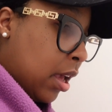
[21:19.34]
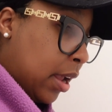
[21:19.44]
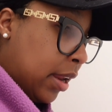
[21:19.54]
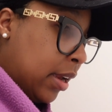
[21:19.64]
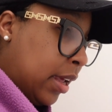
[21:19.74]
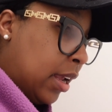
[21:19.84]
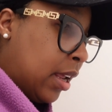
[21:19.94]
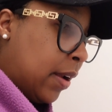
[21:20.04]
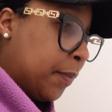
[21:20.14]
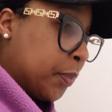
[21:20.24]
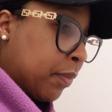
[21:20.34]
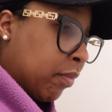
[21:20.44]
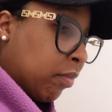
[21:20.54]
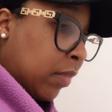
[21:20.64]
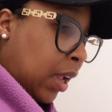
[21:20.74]
And then
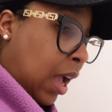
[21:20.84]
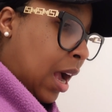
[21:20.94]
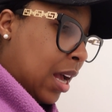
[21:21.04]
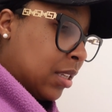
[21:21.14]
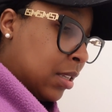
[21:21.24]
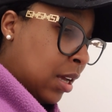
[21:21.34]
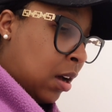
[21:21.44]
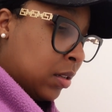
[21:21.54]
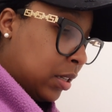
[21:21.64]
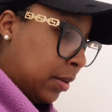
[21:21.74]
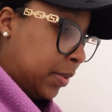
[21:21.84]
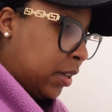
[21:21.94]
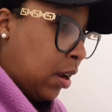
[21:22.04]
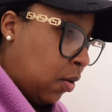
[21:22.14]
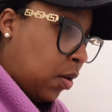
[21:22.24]
I saw
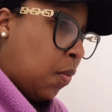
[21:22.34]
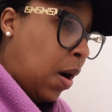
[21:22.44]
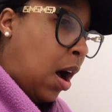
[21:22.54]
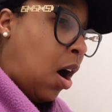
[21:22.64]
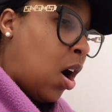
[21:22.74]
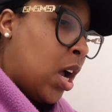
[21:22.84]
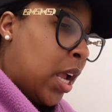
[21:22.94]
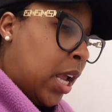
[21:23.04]
something on the wall,